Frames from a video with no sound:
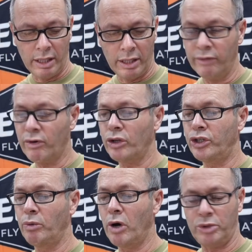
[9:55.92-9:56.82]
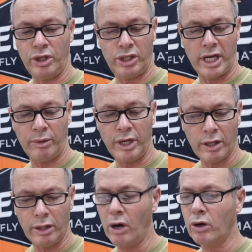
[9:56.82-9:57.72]
You've got two options now. You
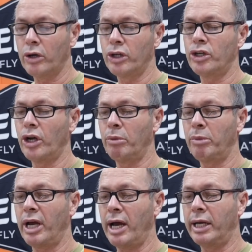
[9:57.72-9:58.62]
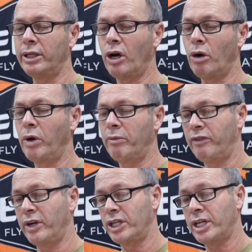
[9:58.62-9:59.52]
can knock on a turn behind or whip
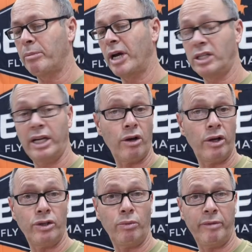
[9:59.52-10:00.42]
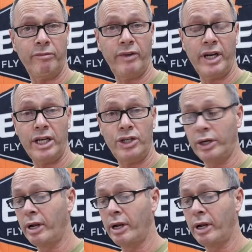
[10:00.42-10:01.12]
finish. I'm actually going to whip finish,